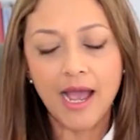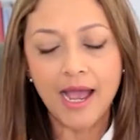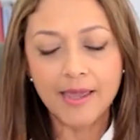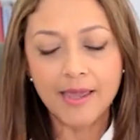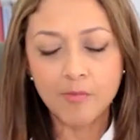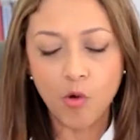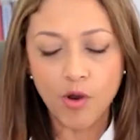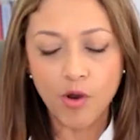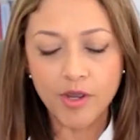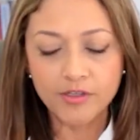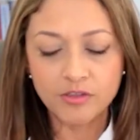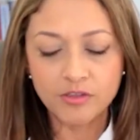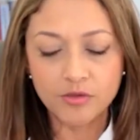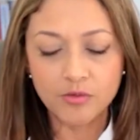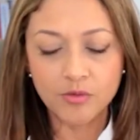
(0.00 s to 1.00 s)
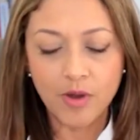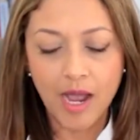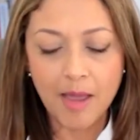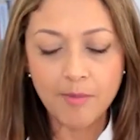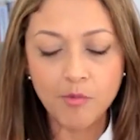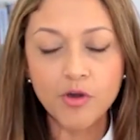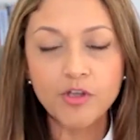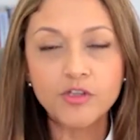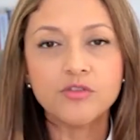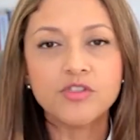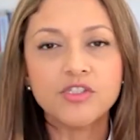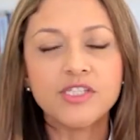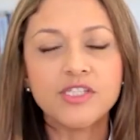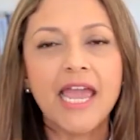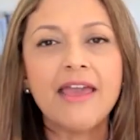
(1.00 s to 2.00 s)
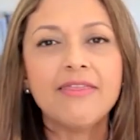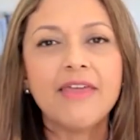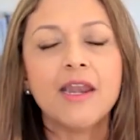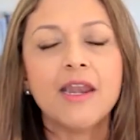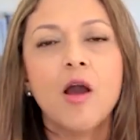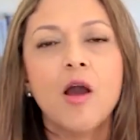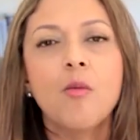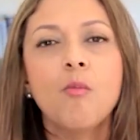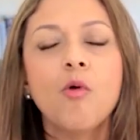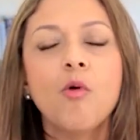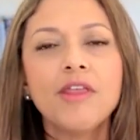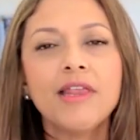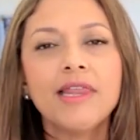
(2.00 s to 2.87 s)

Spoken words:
I'm going to say that more than